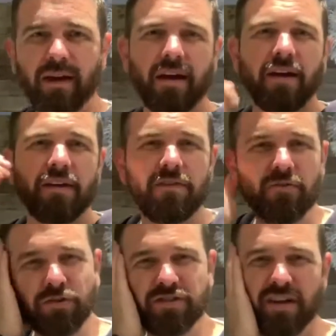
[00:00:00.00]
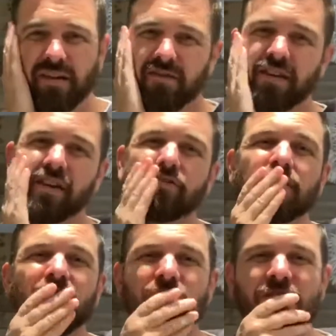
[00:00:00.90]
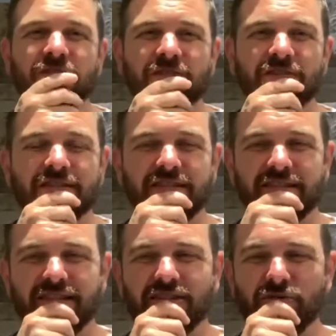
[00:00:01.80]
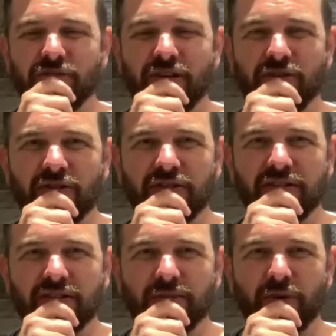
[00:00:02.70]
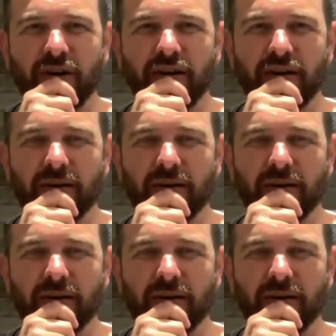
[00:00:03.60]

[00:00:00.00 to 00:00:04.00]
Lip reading: If you've watched other videos that I've been doing, then you will know that this is my